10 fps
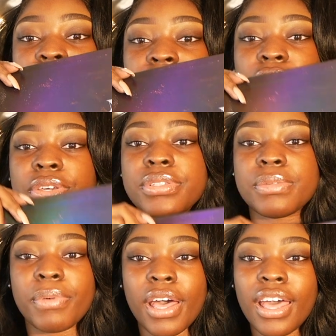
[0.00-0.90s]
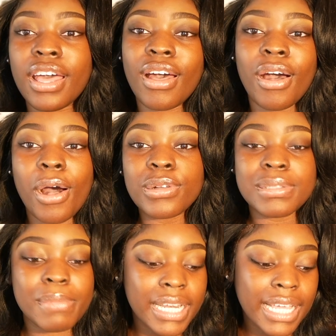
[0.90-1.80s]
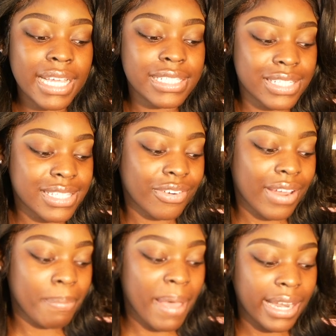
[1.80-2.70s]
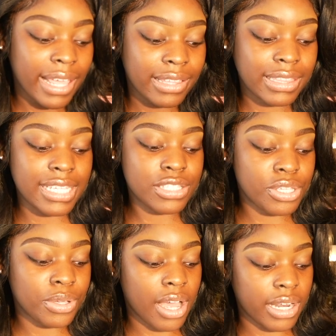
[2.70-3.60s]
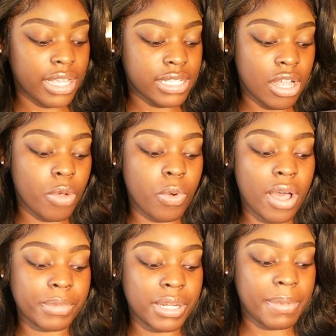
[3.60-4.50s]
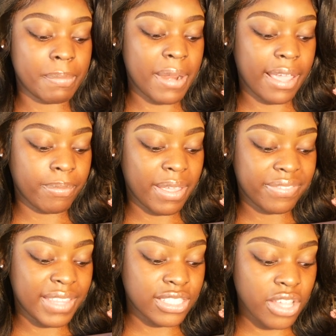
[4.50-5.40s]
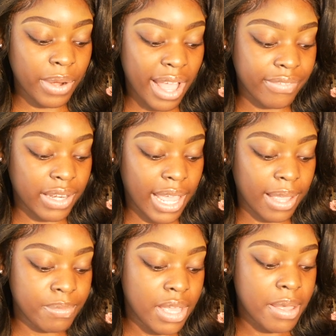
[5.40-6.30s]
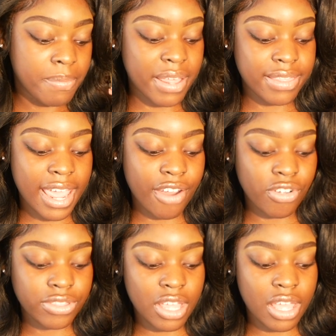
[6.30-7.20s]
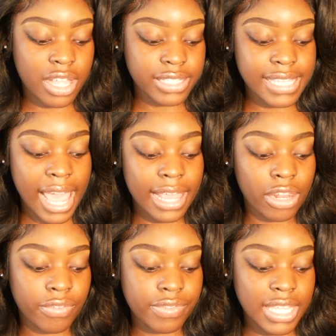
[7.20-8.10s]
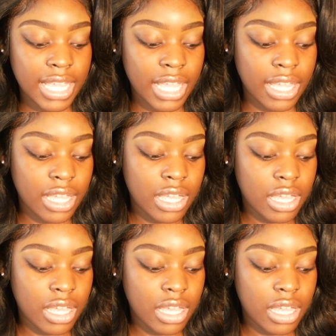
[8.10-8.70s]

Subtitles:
to use, but ultimately it's just a great palette. These 2 colors are what I'm going to be playing with. They don't have a name, but they're on the tail of the